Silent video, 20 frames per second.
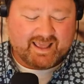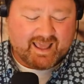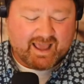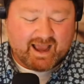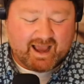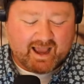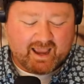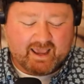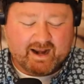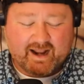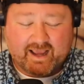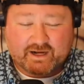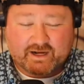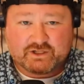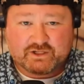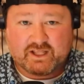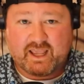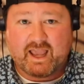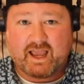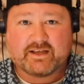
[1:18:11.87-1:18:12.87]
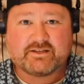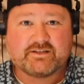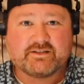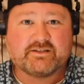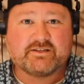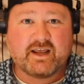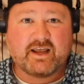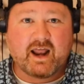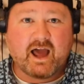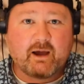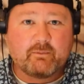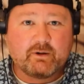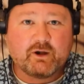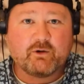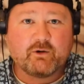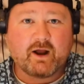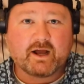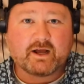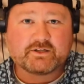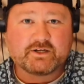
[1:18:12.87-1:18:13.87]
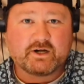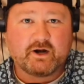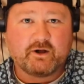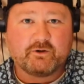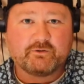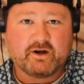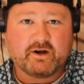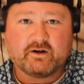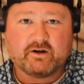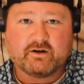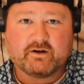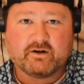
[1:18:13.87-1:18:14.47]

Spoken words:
I had actually asked and said, how many rocks are out there?